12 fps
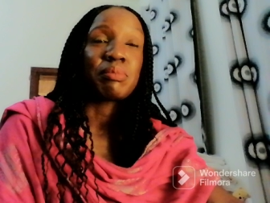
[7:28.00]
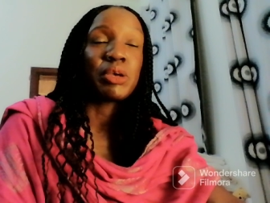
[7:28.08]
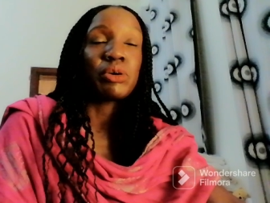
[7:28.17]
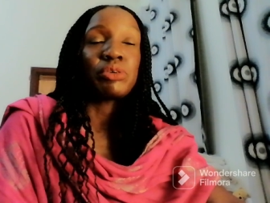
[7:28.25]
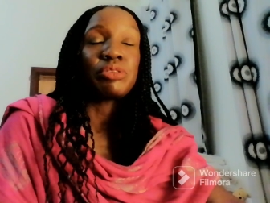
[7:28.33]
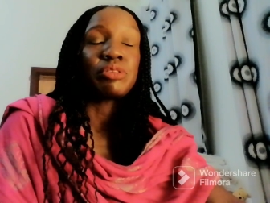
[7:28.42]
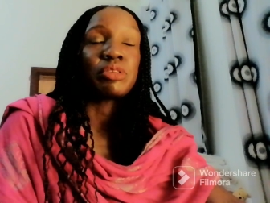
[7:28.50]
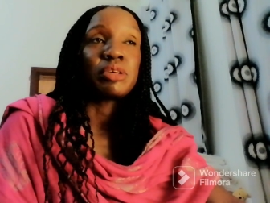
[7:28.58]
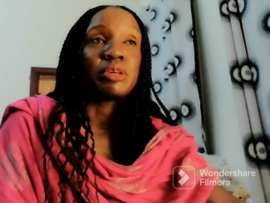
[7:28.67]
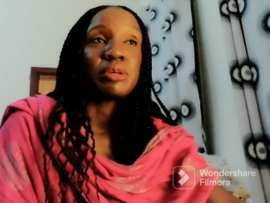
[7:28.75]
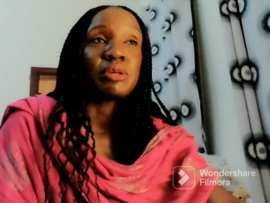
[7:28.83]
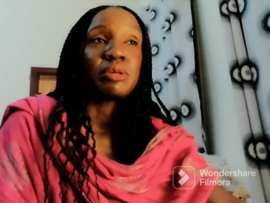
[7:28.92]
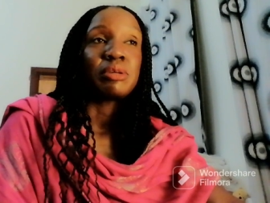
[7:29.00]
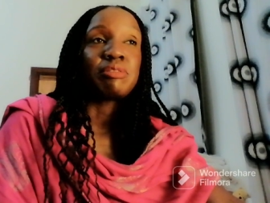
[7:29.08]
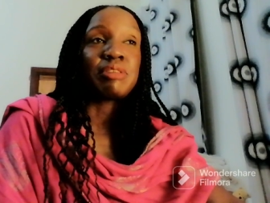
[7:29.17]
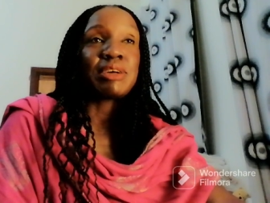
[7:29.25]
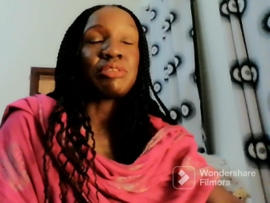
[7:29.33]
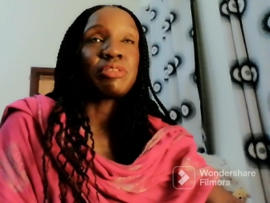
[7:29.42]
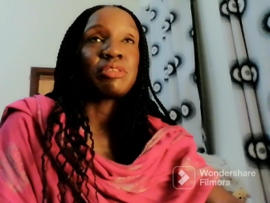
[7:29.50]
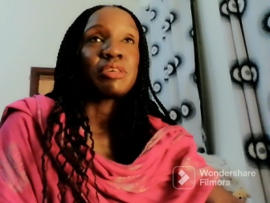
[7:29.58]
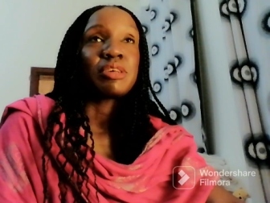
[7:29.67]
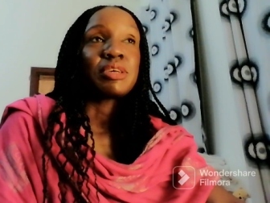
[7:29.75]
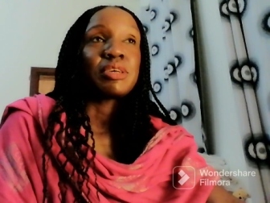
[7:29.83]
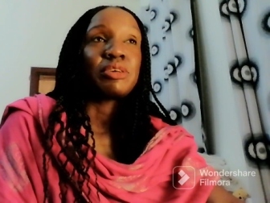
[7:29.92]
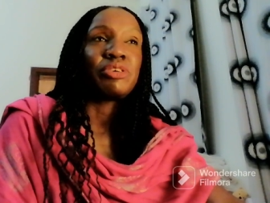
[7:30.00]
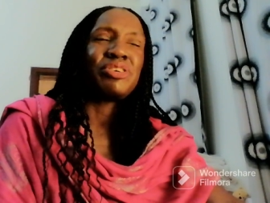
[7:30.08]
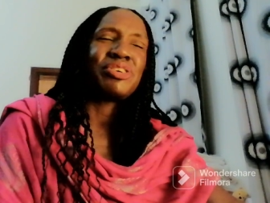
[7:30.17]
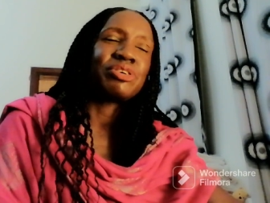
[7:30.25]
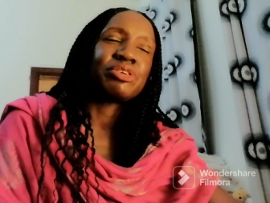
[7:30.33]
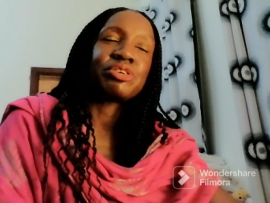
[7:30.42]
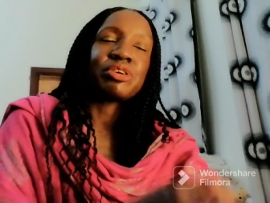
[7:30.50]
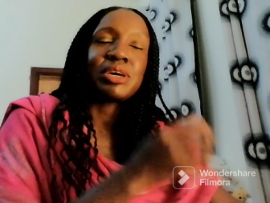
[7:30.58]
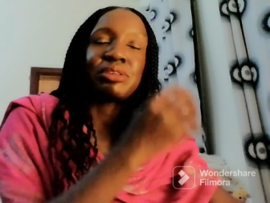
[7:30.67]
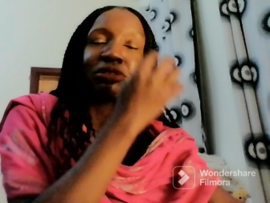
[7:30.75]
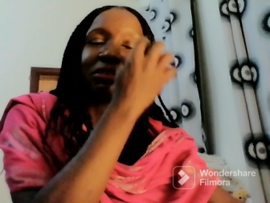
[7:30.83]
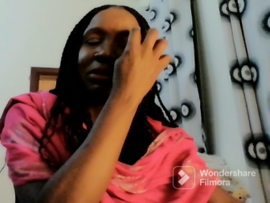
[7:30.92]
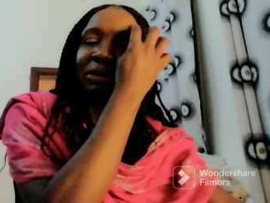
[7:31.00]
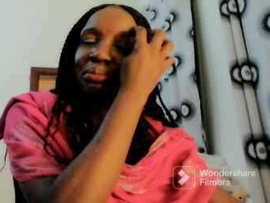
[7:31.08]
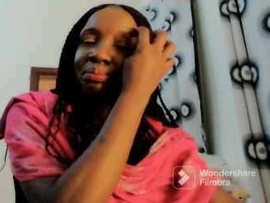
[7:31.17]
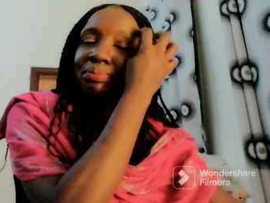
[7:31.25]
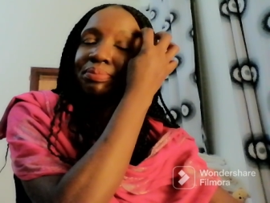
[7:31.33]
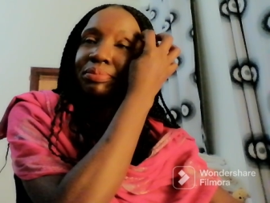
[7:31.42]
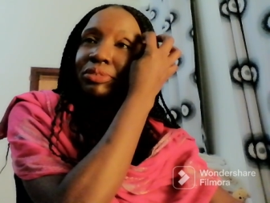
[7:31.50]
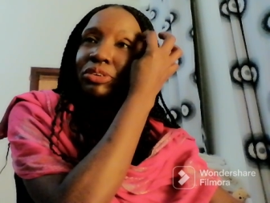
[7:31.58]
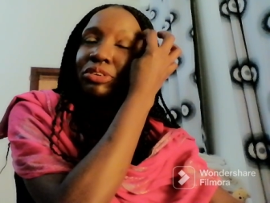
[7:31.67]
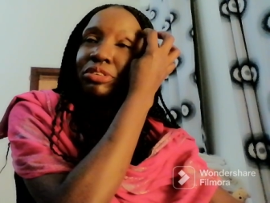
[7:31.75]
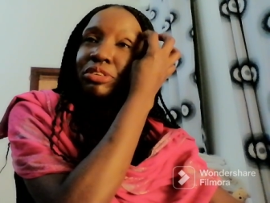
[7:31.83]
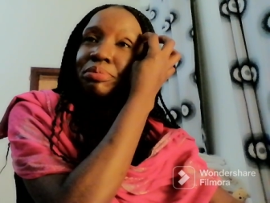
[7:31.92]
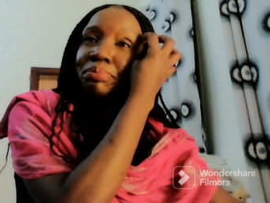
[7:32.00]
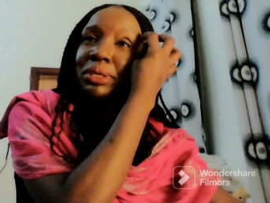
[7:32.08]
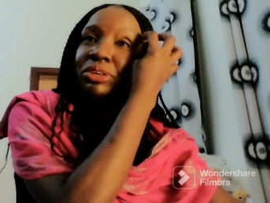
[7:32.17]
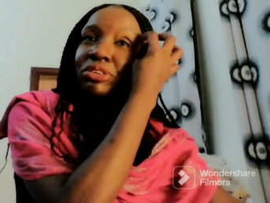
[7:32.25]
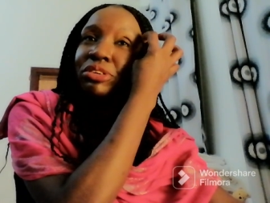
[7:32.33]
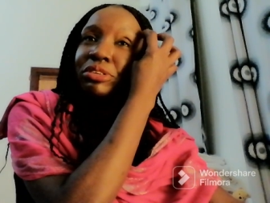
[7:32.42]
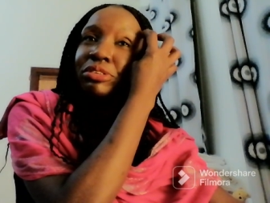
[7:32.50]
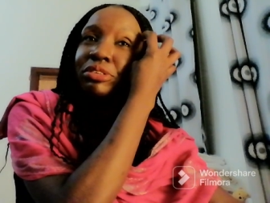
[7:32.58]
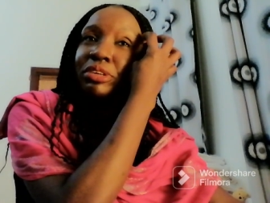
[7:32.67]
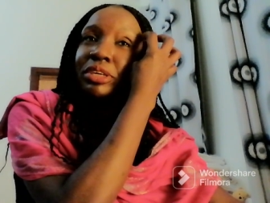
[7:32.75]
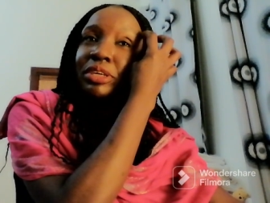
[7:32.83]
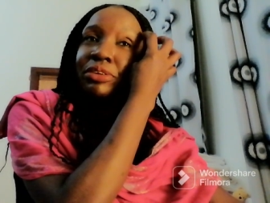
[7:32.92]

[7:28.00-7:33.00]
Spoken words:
because first, you don't trust them. You're suspicious.